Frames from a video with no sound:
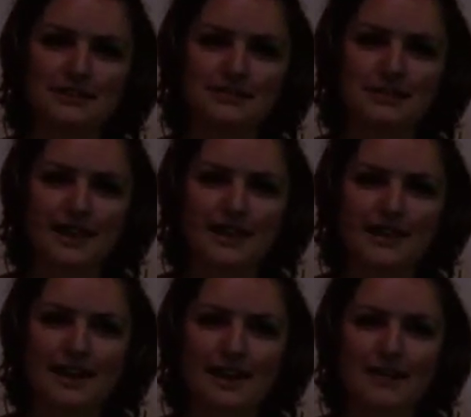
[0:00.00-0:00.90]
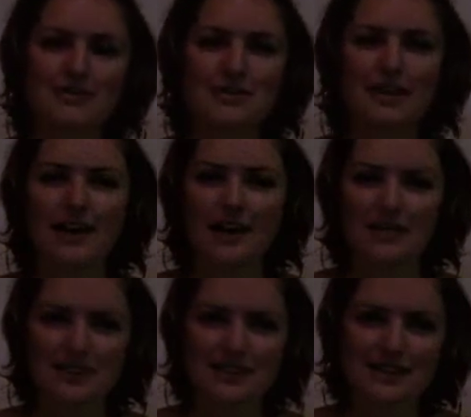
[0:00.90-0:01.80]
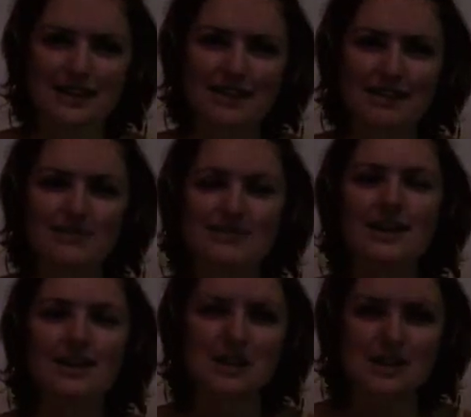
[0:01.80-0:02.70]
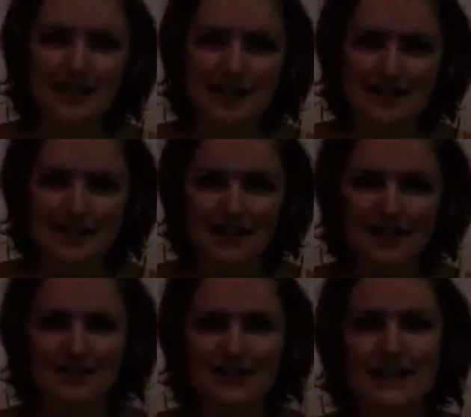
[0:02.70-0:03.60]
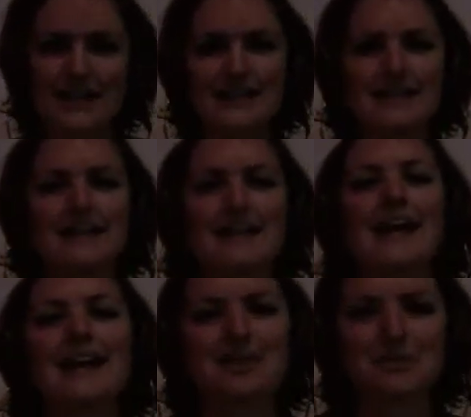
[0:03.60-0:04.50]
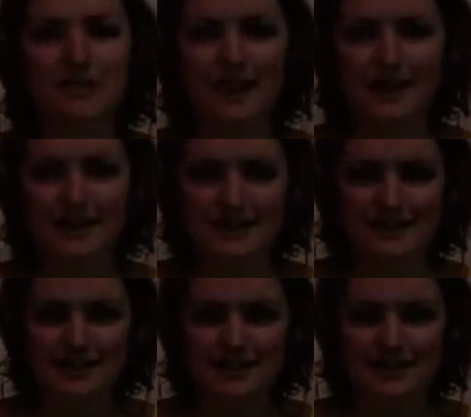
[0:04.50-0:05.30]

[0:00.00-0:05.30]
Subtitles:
in our lives, looking after ourselves, nourishing ourselves, getting rest,